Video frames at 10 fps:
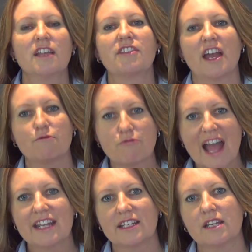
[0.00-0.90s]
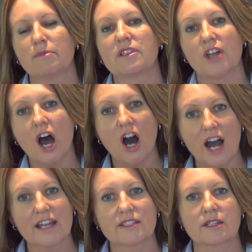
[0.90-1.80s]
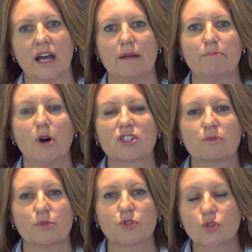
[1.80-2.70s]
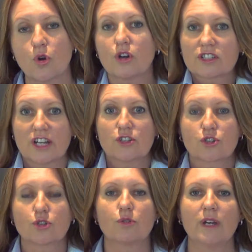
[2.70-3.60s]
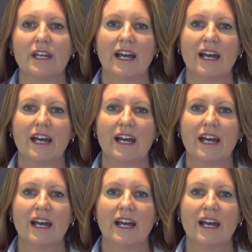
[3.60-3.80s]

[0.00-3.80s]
They rated him at the highest possible score, because I do